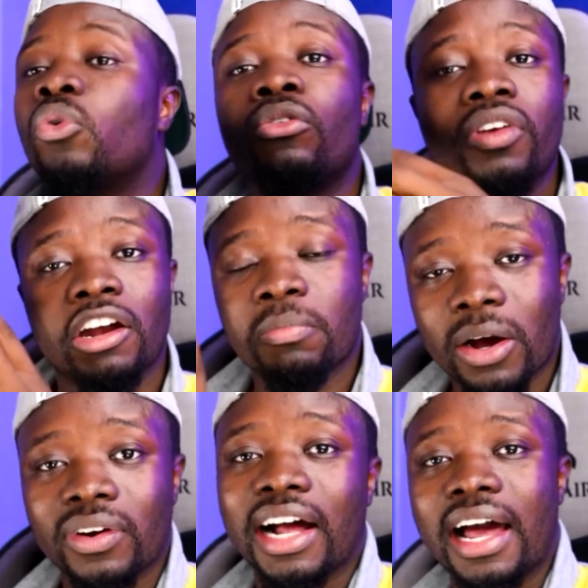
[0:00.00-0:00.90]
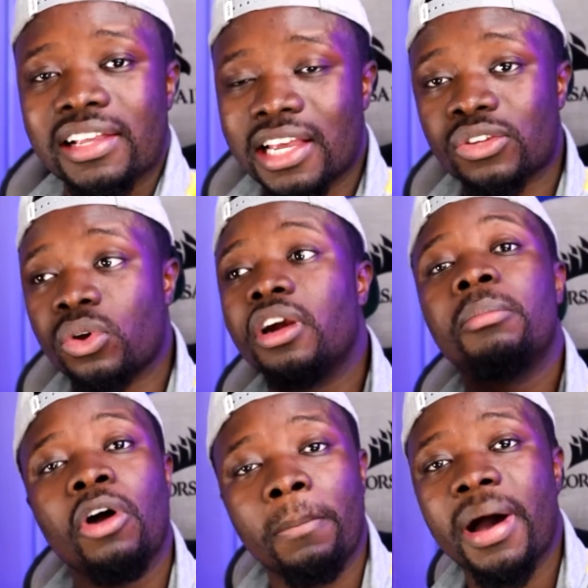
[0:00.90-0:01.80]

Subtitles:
Kofi adomakra cancer story bro